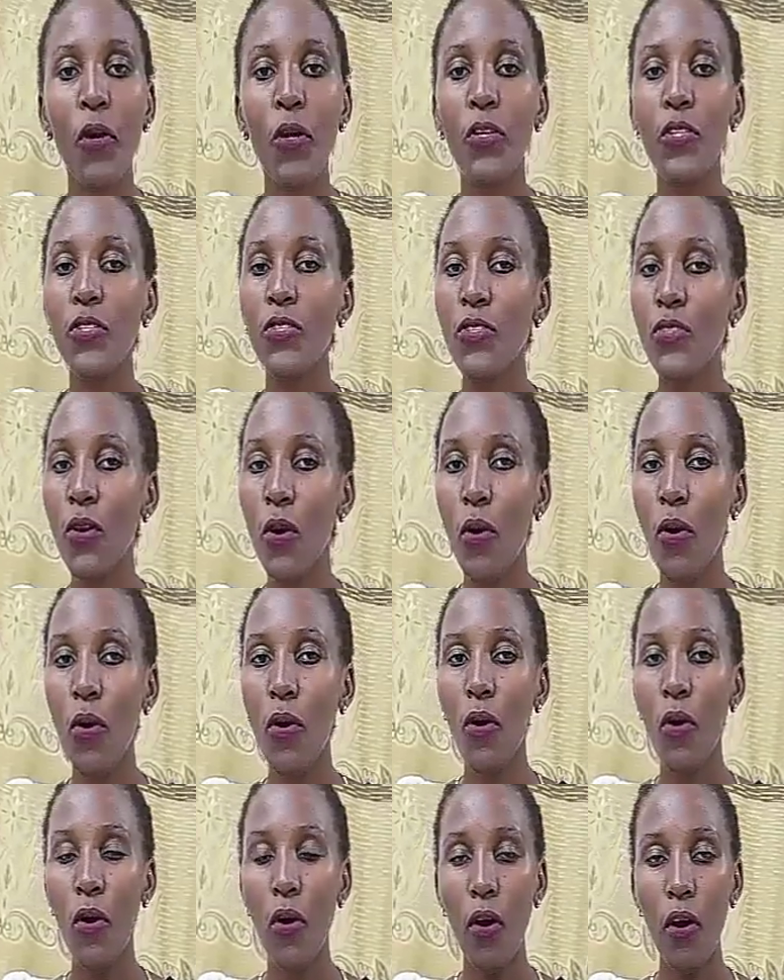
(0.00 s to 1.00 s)

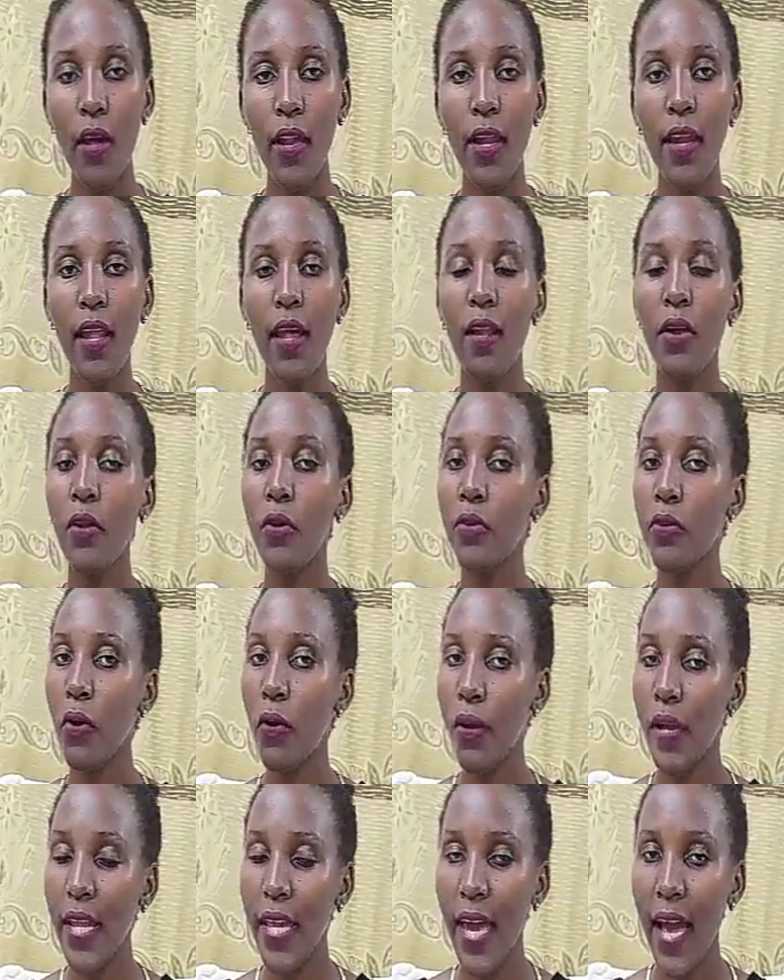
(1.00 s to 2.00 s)
So God not
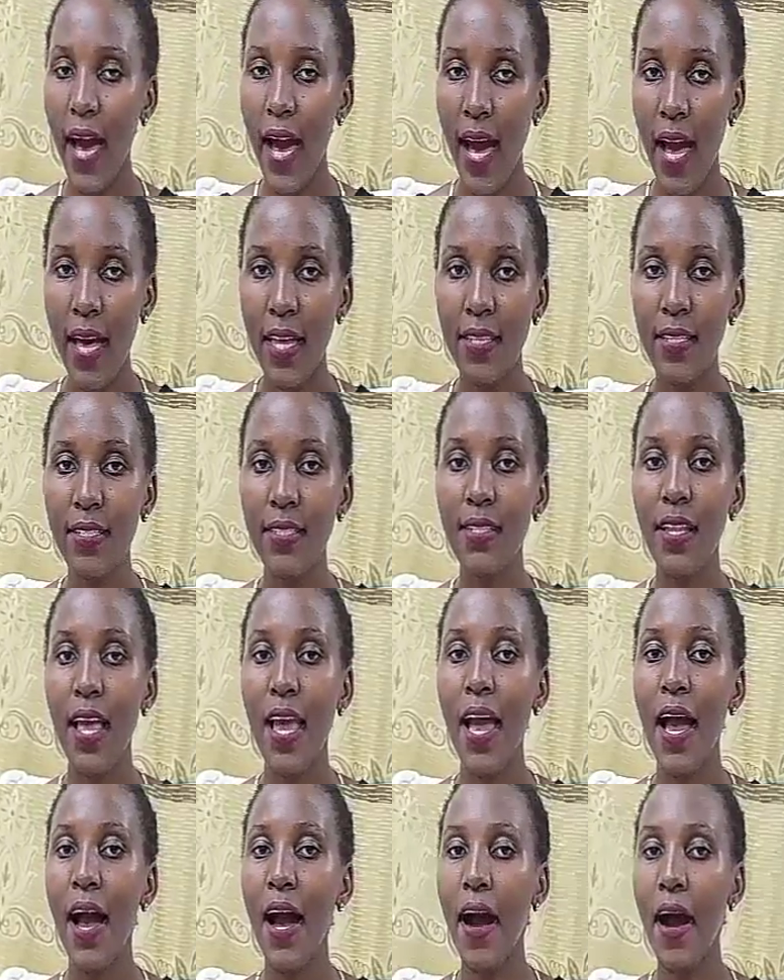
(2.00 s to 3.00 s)
only has
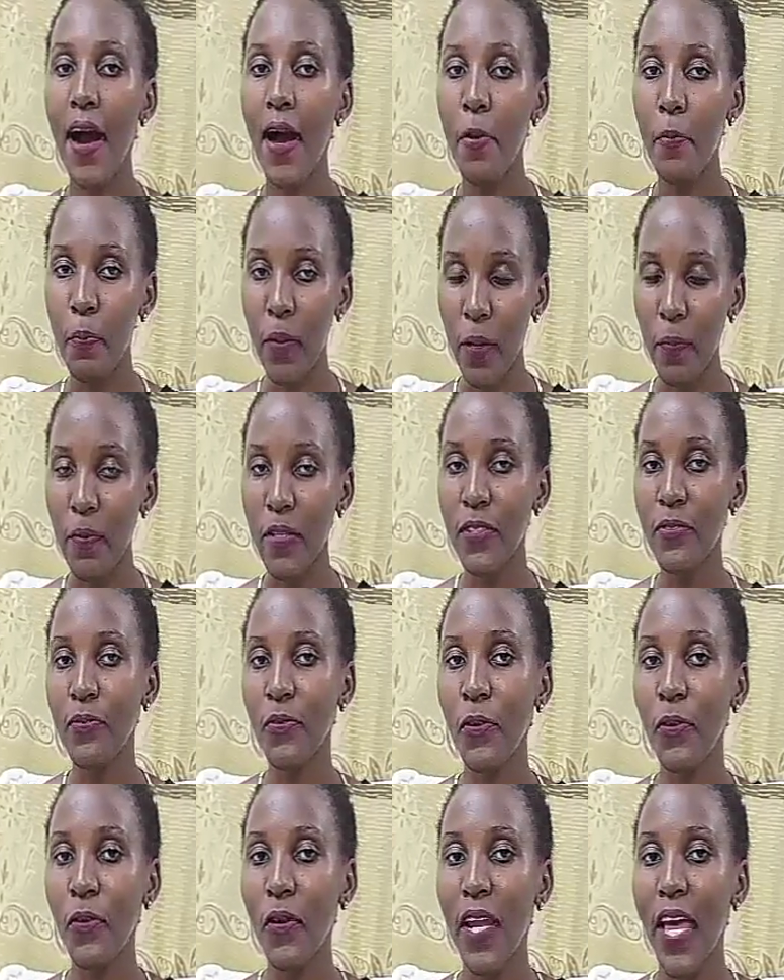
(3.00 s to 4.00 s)
a purpose
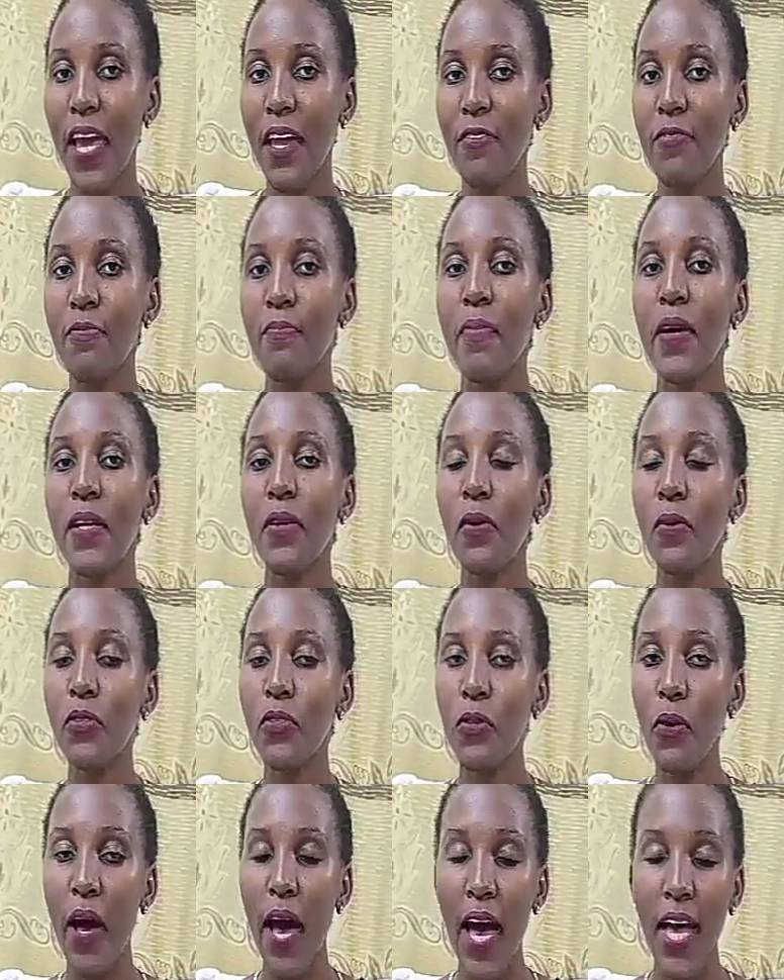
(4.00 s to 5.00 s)
for your life, but
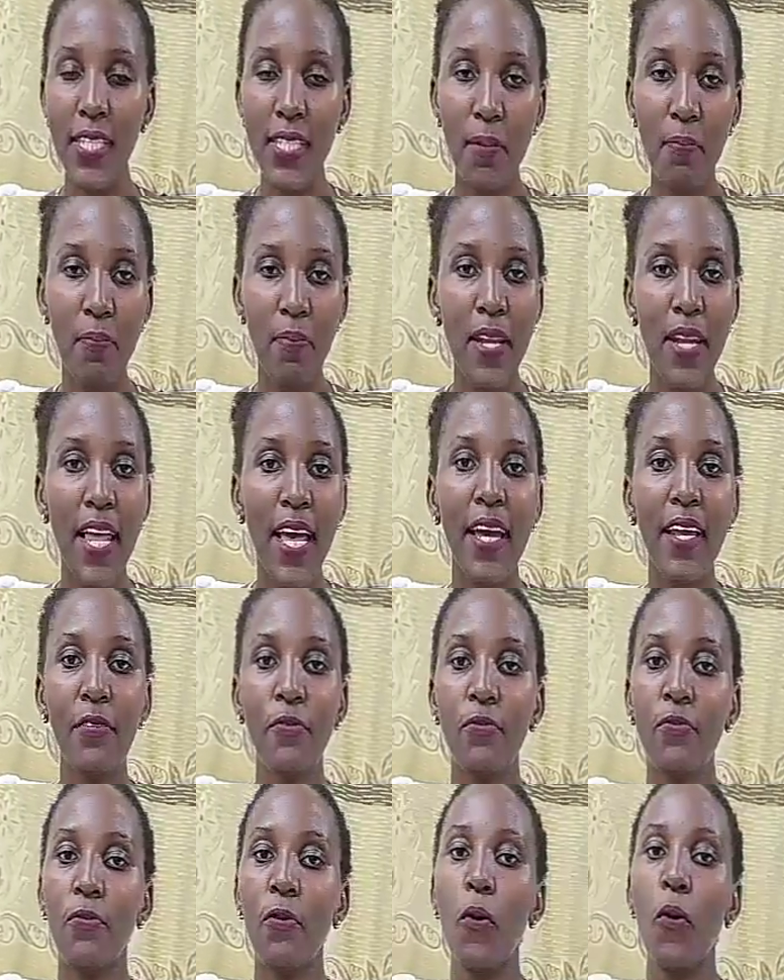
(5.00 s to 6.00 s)
also has a plan
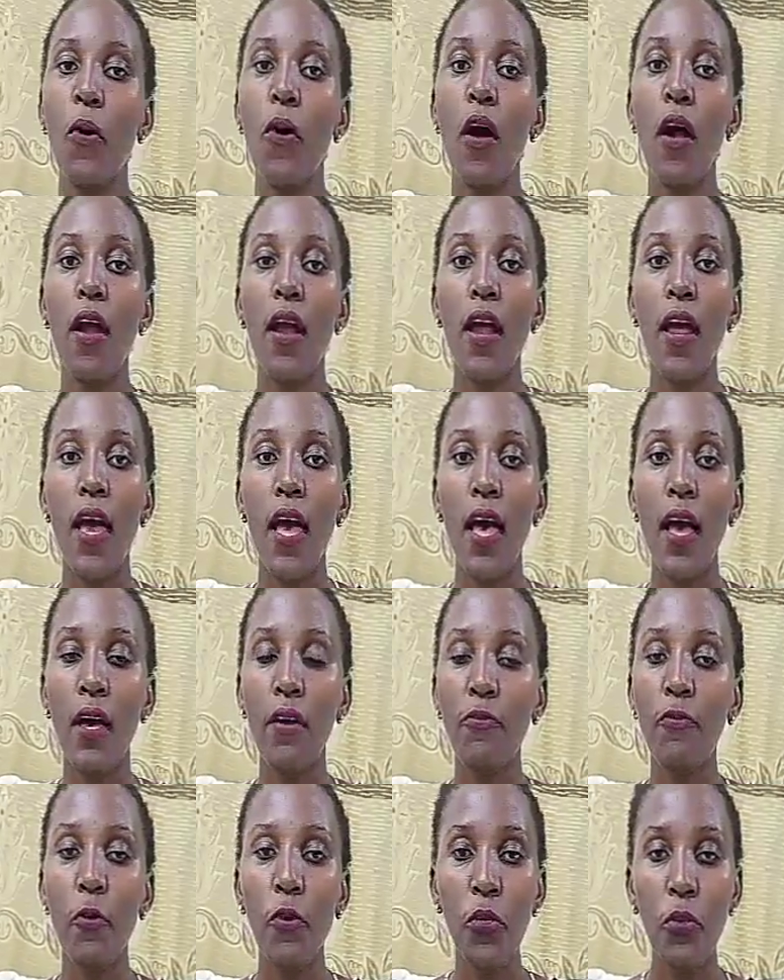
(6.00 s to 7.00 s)

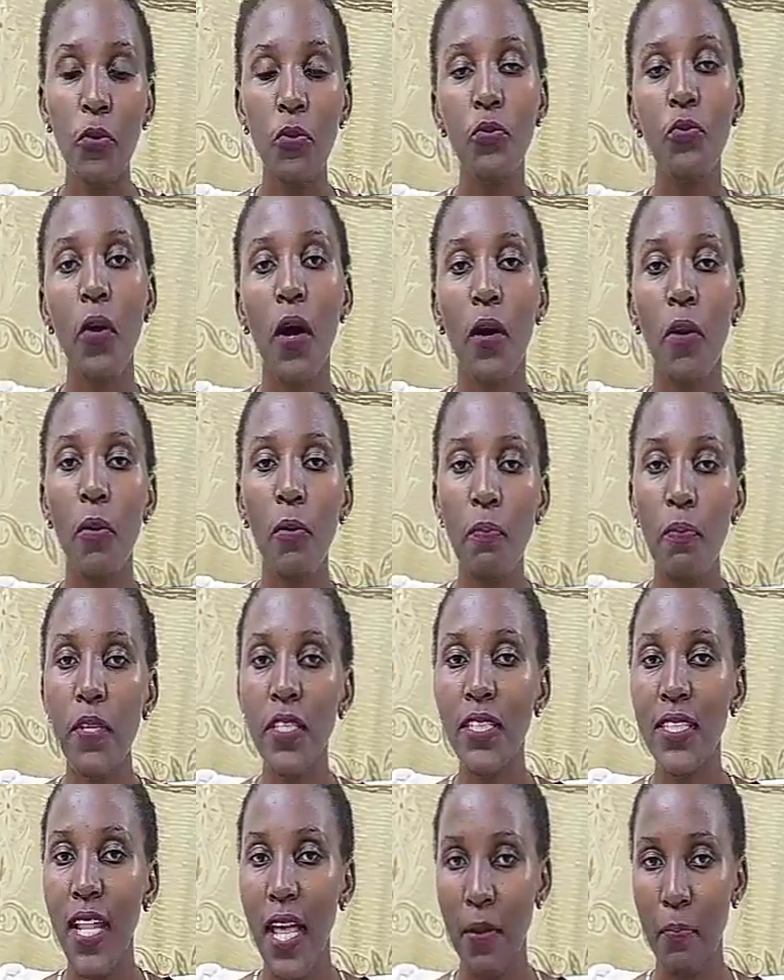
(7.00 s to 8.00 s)
for you to
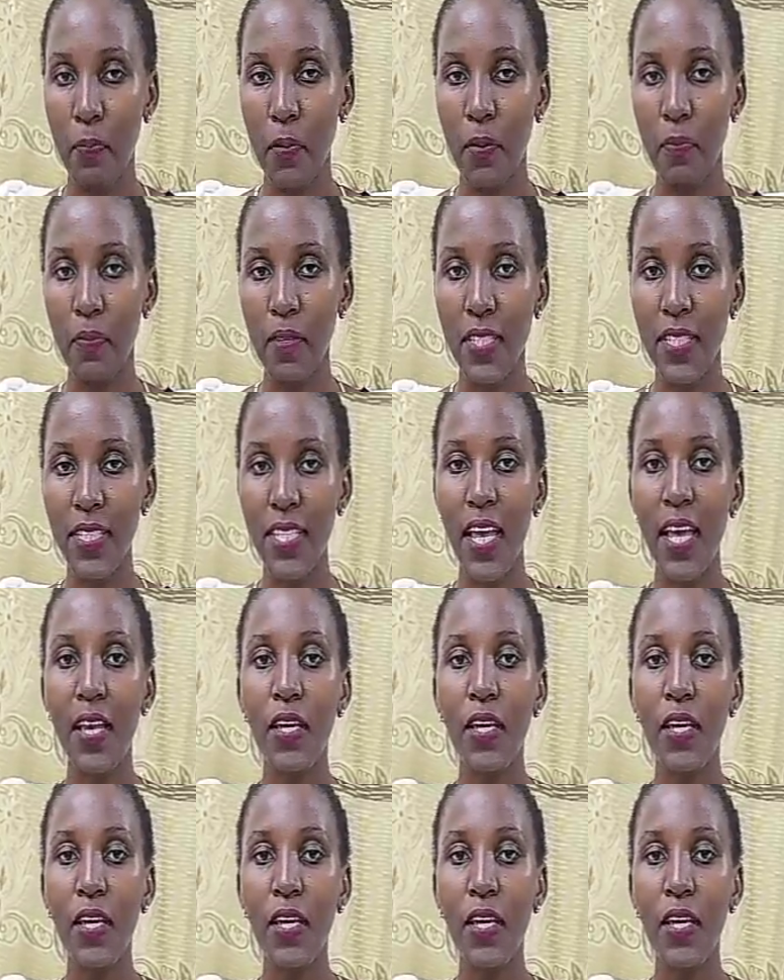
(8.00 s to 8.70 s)
accomplish that purpose.